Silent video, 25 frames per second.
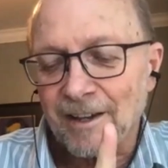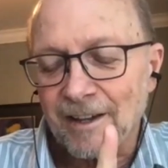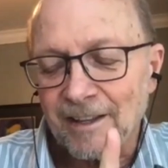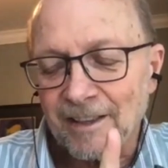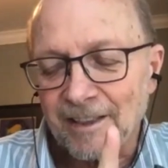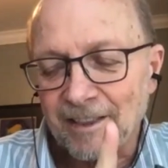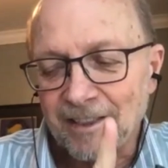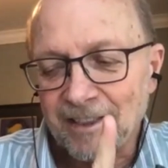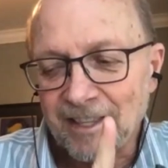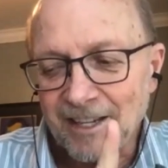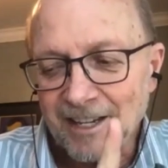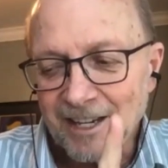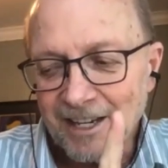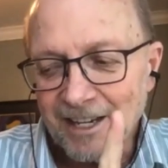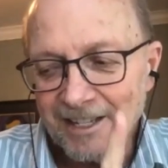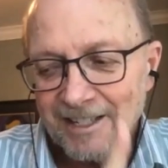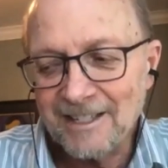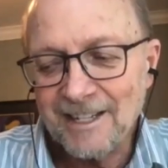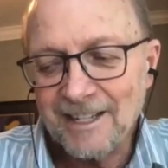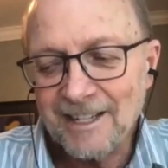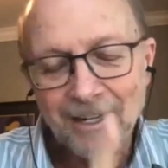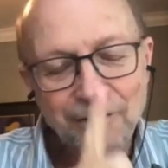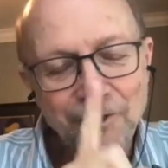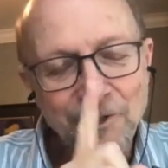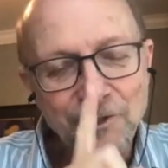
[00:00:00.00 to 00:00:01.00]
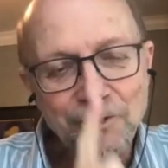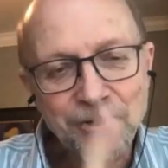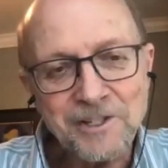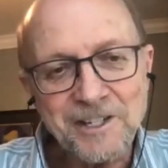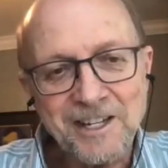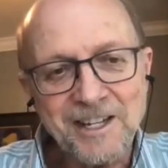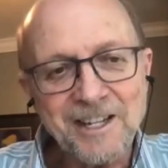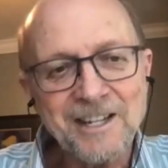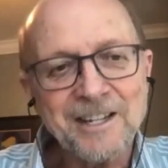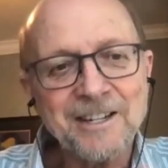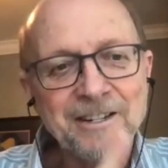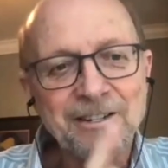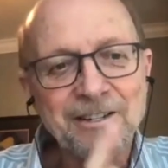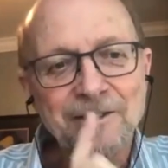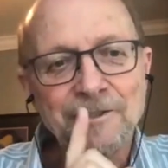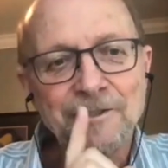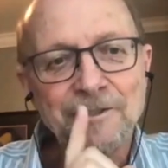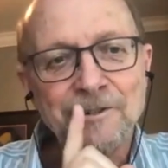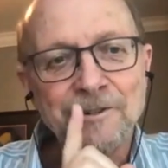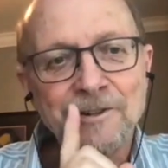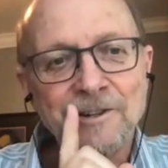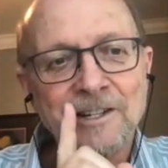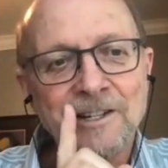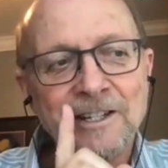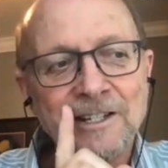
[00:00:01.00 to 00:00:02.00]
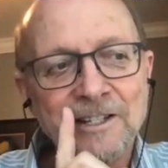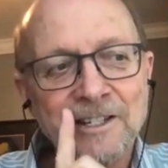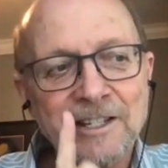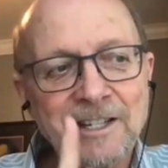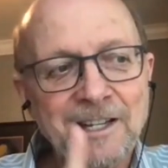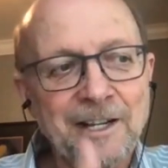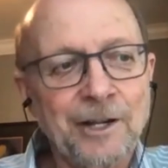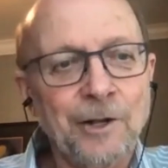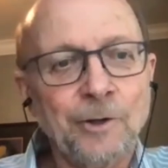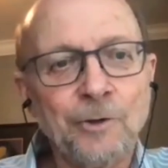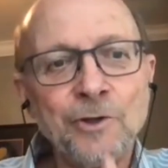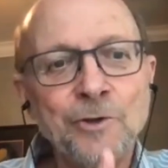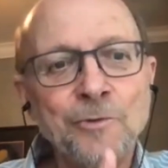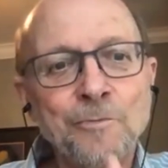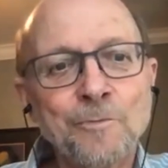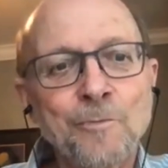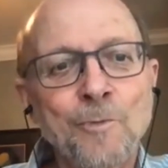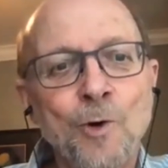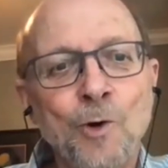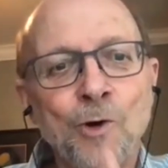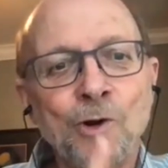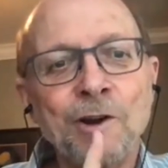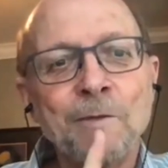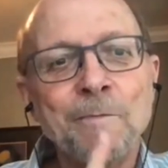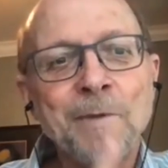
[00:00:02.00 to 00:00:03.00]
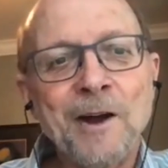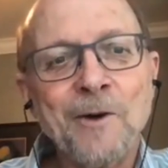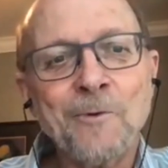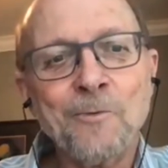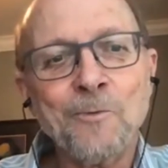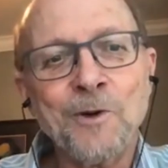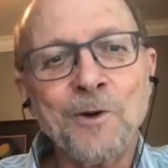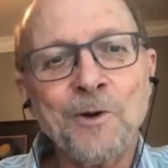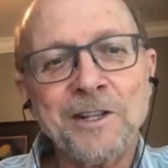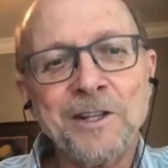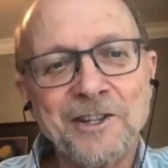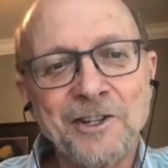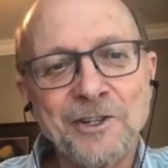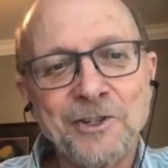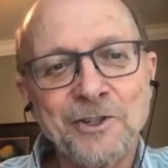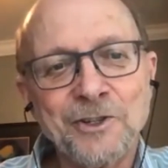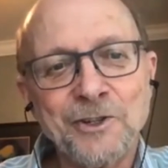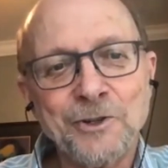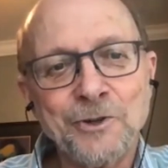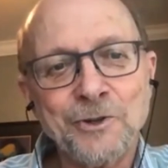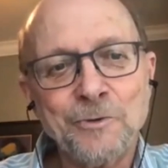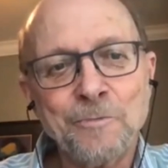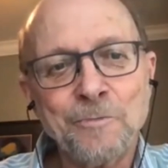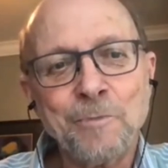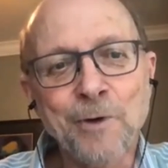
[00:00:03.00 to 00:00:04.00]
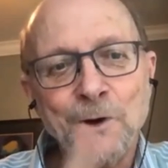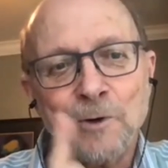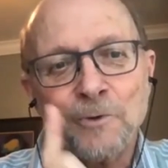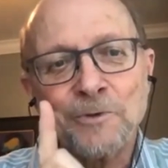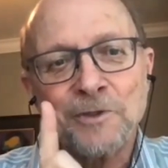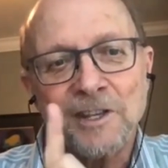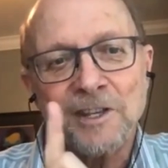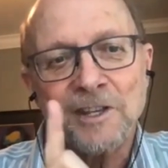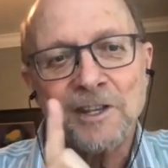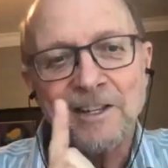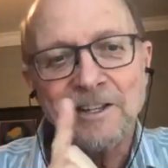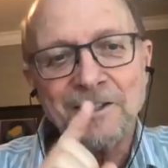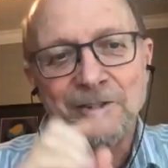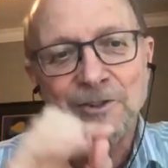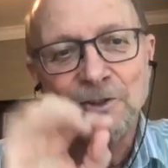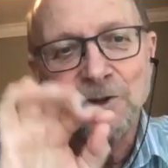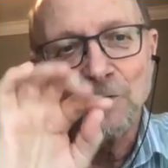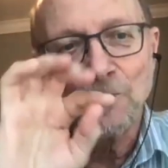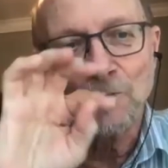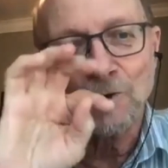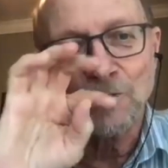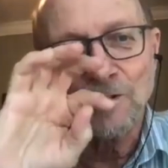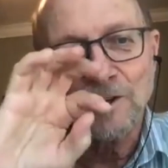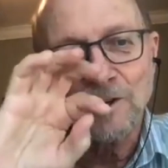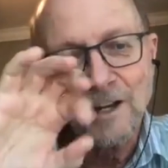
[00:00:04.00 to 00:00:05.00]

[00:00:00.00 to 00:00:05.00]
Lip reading: the conductor's ear can tell you more about what to do, both in your